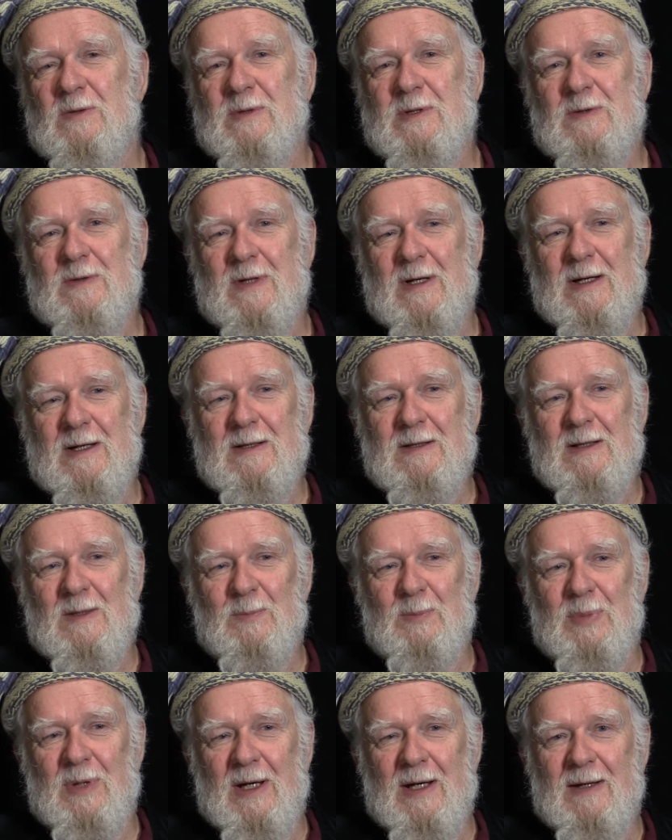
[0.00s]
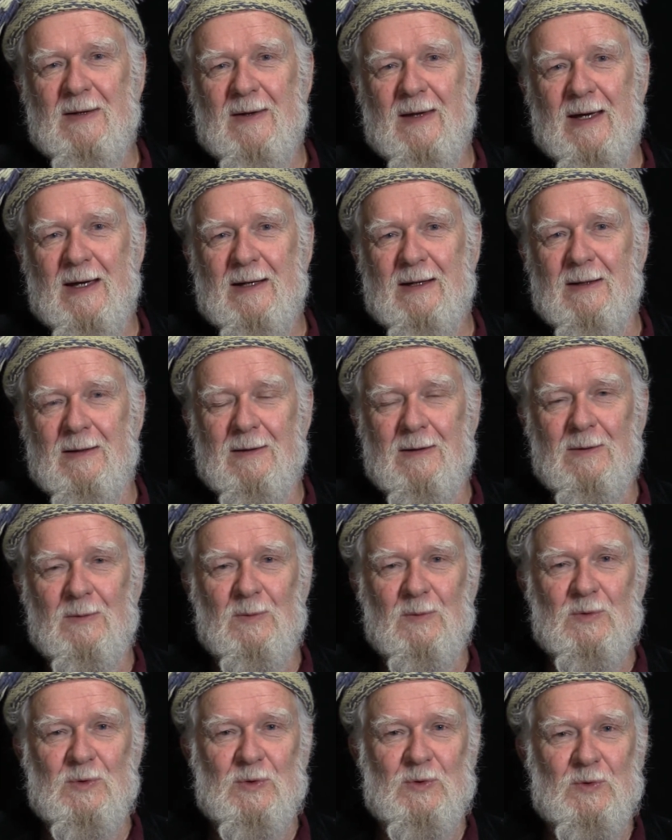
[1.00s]
we try and depict that
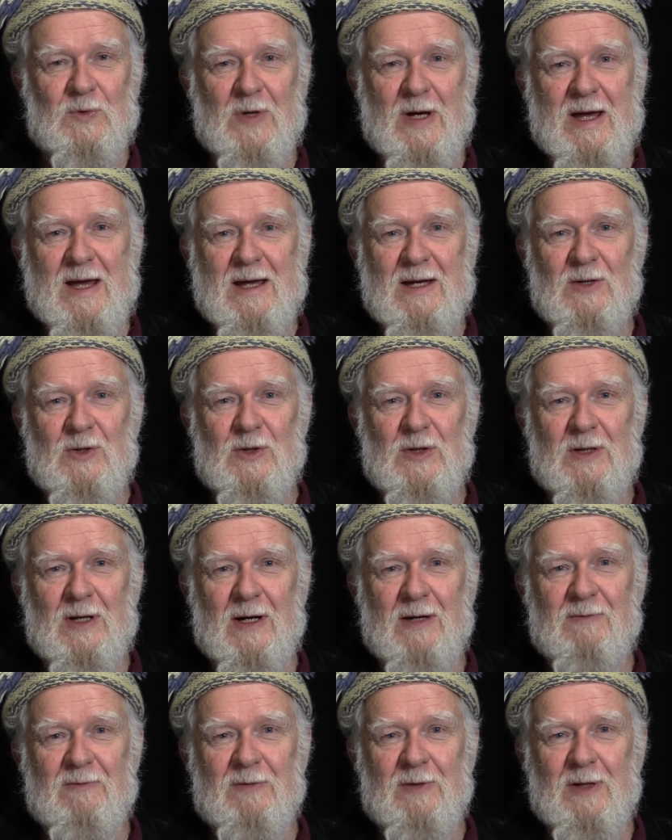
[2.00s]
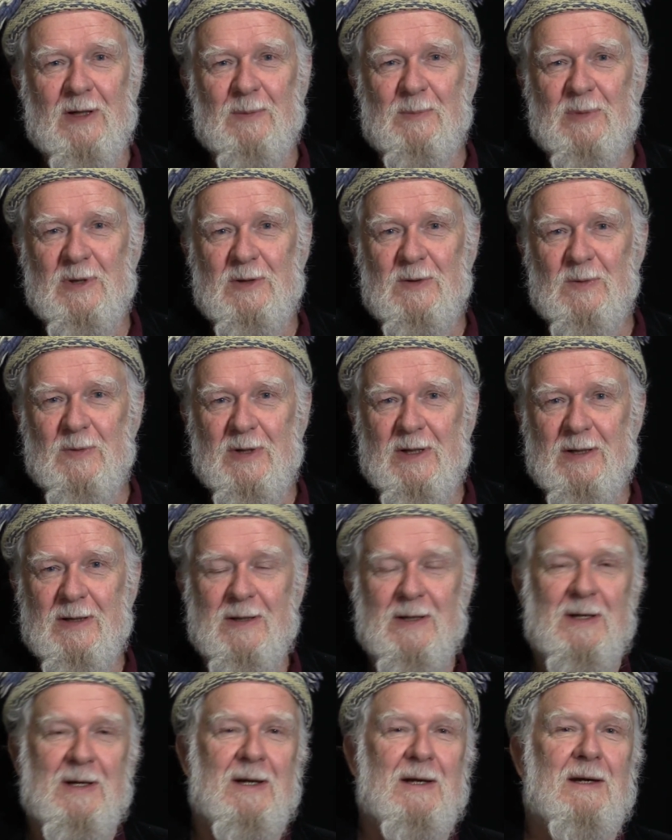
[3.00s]
strange conflict
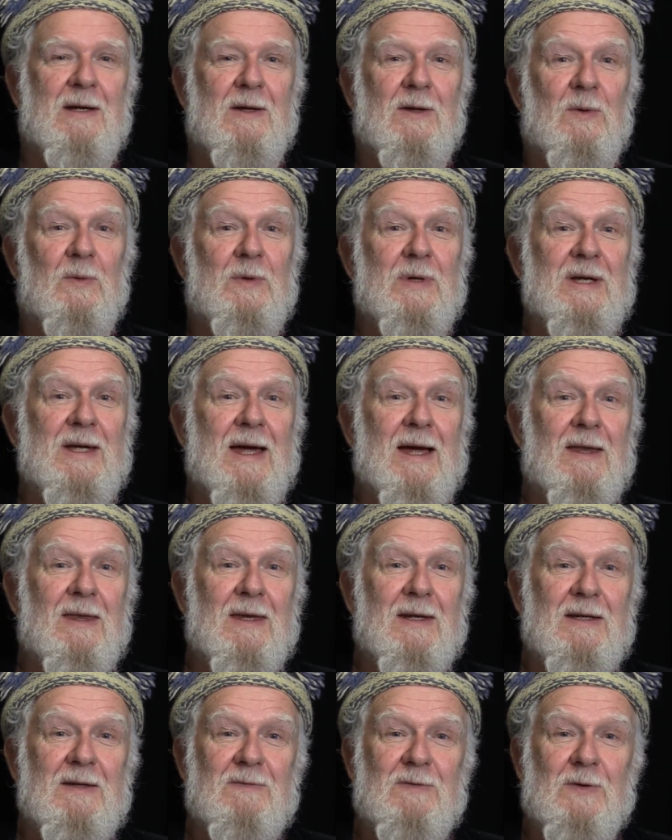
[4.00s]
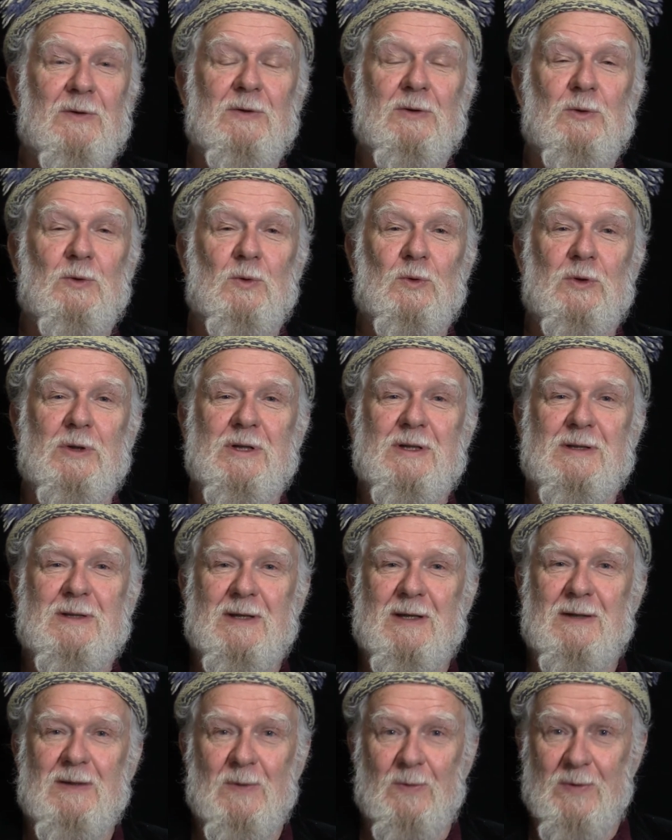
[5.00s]
between the reality for the tourist
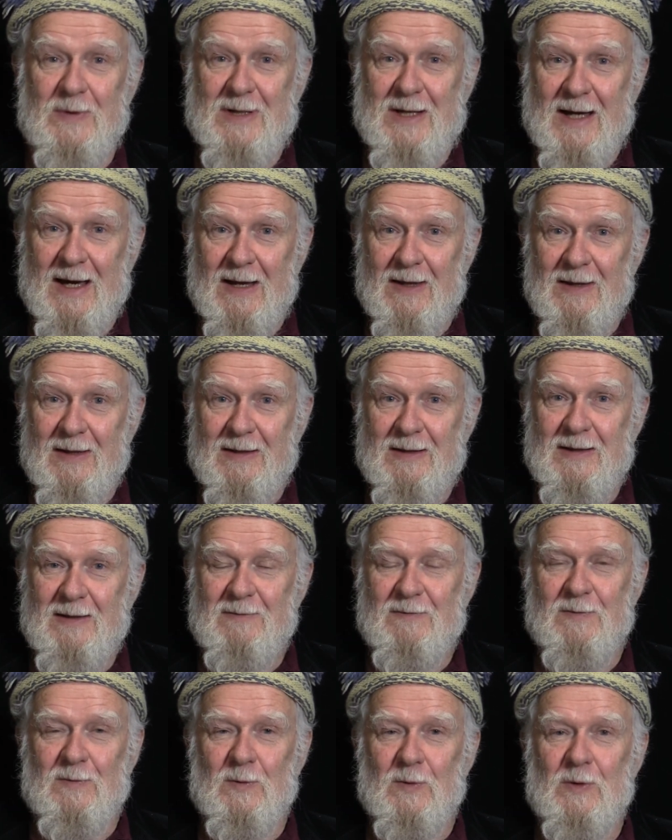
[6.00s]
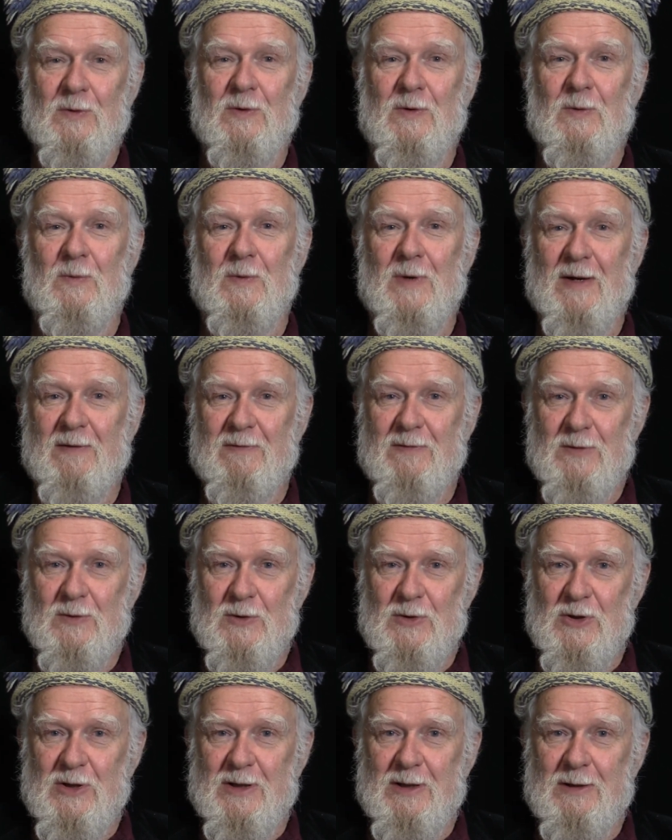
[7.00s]
and the reality for the
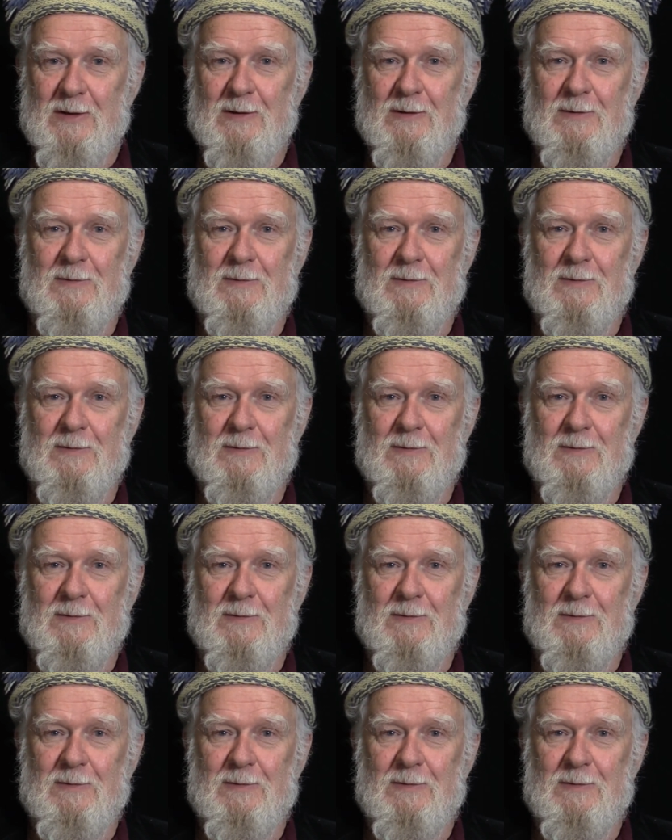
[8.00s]
refugee.